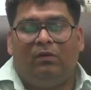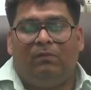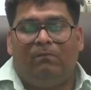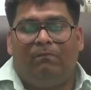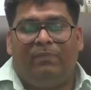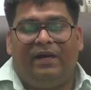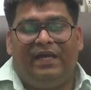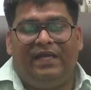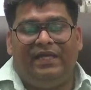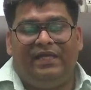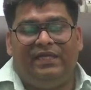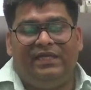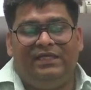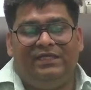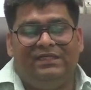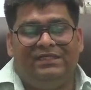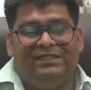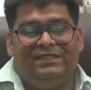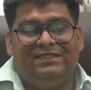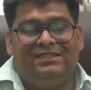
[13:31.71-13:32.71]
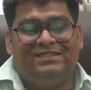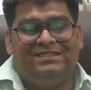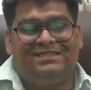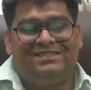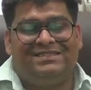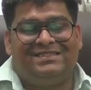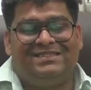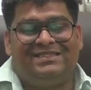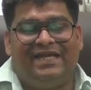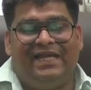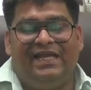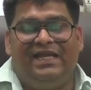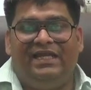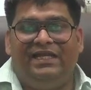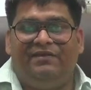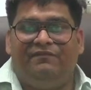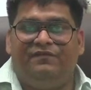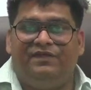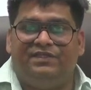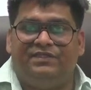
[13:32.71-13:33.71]
by cell
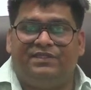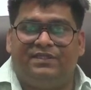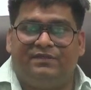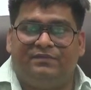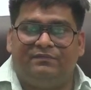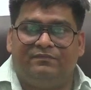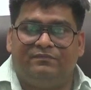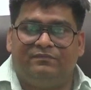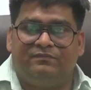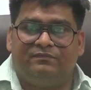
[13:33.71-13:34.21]
division.